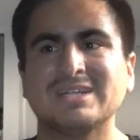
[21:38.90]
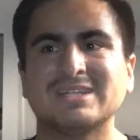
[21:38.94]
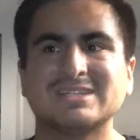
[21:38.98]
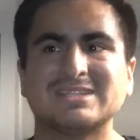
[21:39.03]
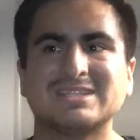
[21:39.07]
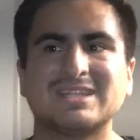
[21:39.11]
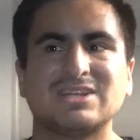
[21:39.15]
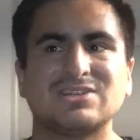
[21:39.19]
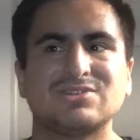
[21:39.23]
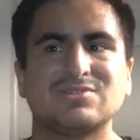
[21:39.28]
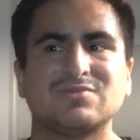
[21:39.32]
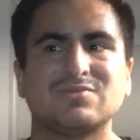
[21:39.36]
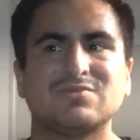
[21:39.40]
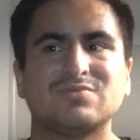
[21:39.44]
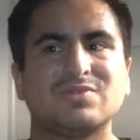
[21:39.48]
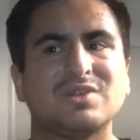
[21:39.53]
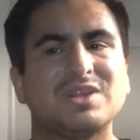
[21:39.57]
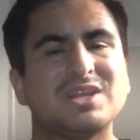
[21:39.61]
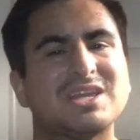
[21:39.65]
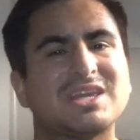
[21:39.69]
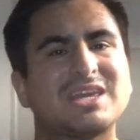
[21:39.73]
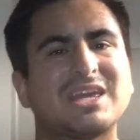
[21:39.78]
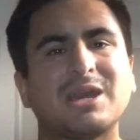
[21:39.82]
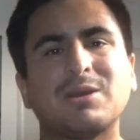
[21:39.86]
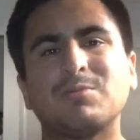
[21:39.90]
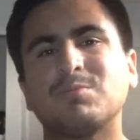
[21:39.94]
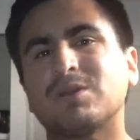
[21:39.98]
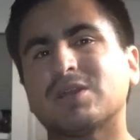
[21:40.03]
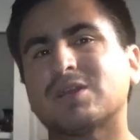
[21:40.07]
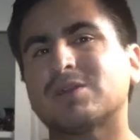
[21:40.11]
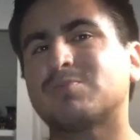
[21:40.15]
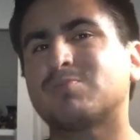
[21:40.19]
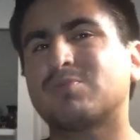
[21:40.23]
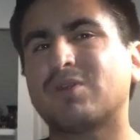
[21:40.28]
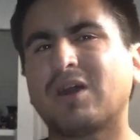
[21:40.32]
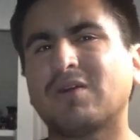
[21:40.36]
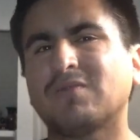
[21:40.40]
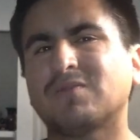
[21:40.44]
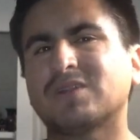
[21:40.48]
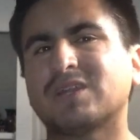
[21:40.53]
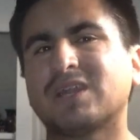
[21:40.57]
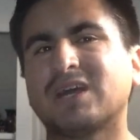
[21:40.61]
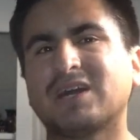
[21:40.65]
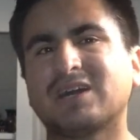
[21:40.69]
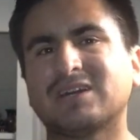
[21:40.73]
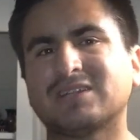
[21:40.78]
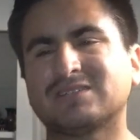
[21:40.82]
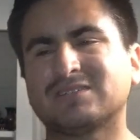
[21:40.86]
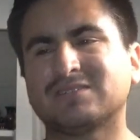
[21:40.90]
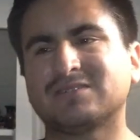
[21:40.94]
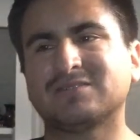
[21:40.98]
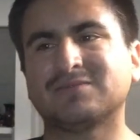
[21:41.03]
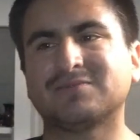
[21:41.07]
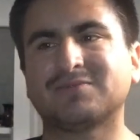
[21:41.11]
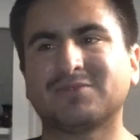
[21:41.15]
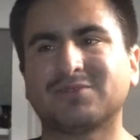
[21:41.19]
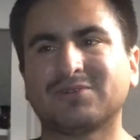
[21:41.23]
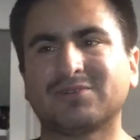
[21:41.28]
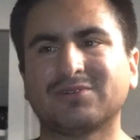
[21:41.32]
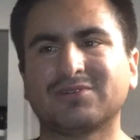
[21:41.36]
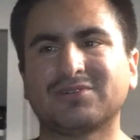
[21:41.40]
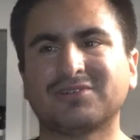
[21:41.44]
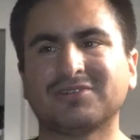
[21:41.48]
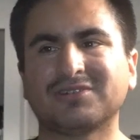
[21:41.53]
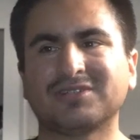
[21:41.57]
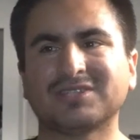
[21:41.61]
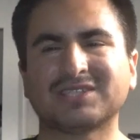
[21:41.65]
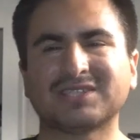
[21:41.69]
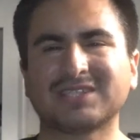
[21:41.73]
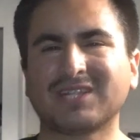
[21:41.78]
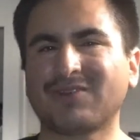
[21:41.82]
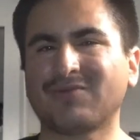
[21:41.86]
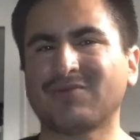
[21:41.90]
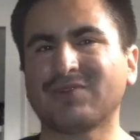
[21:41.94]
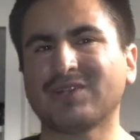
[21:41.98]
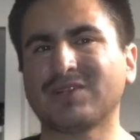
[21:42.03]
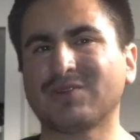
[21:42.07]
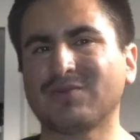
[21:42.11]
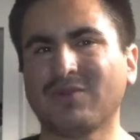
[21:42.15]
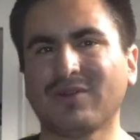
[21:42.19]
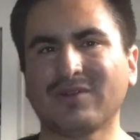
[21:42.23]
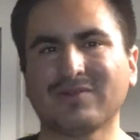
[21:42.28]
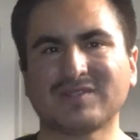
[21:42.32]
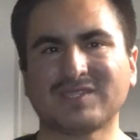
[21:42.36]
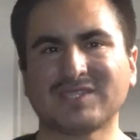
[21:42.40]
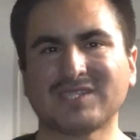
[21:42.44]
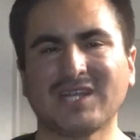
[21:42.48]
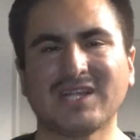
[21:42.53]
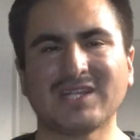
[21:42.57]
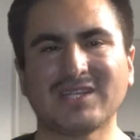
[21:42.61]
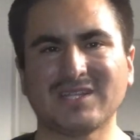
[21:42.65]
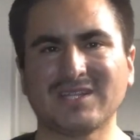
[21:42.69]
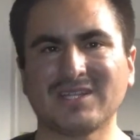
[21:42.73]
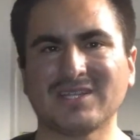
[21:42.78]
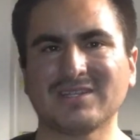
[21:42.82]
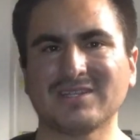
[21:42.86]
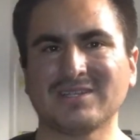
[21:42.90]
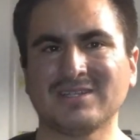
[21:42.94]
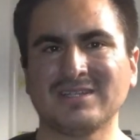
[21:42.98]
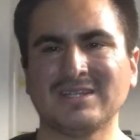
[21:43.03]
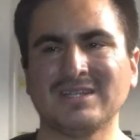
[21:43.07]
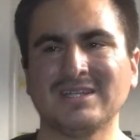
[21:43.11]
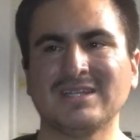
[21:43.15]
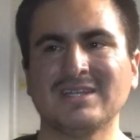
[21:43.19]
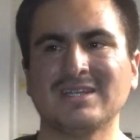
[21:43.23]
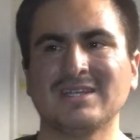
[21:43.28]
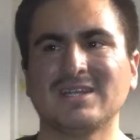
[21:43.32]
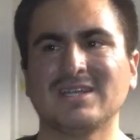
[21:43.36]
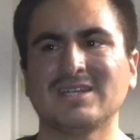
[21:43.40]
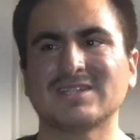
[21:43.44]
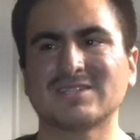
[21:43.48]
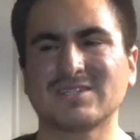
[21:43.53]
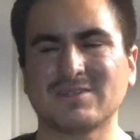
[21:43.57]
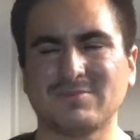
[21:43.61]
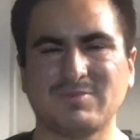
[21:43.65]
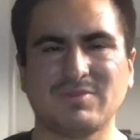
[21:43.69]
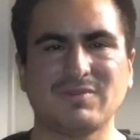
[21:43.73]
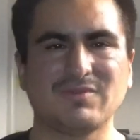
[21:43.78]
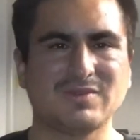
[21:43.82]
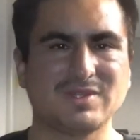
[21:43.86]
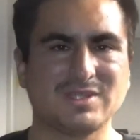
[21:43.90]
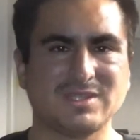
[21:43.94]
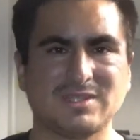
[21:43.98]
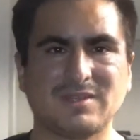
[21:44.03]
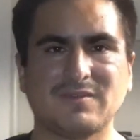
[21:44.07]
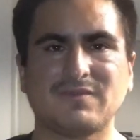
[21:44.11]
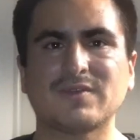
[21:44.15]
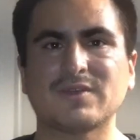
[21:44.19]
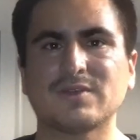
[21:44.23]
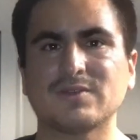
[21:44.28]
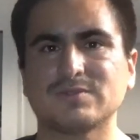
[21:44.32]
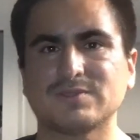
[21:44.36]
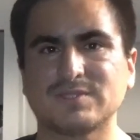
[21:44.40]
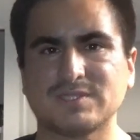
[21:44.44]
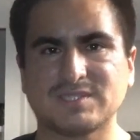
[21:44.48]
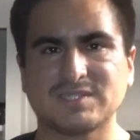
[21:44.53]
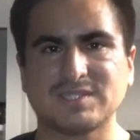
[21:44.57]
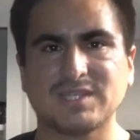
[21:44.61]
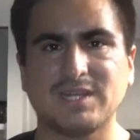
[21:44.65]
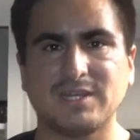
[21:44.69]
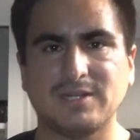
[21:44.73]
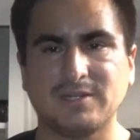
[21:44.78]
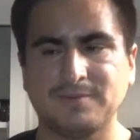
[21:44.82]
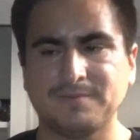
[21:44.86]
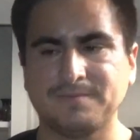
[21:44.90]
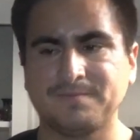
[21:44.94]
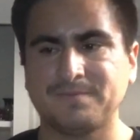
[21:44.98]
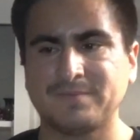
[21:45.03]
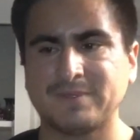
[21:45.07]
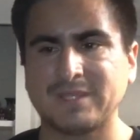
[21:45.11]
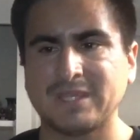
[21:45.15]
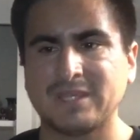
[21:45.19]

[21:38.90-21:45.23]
that you really can't make a profit out of, or it's not really worth selling. It's going to be really difficult to sell.